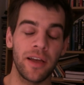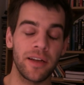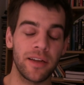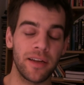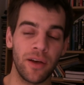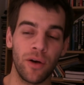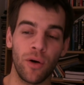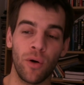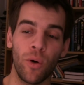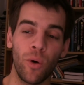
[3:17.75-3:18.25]

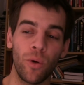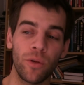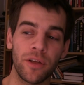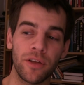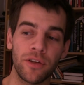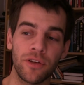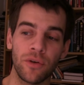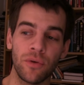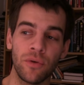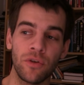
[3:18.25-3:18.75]
They're old
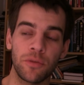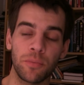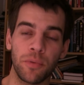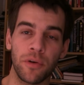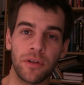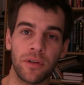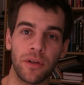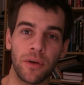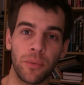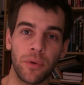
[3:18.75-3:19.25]
and used,
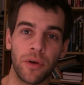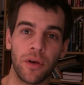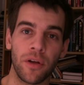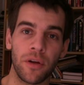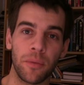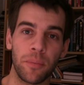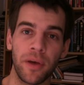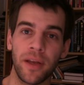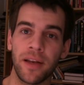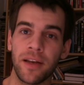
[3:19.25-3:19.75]
but we're
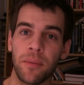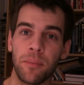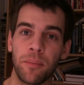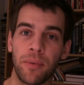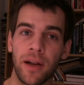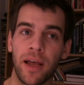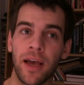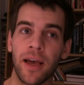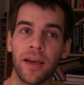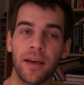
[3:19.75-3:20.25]
gonna paint them
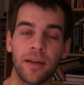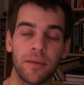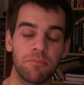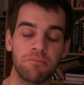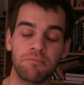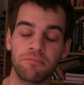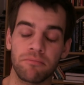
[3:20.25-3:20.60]
black, and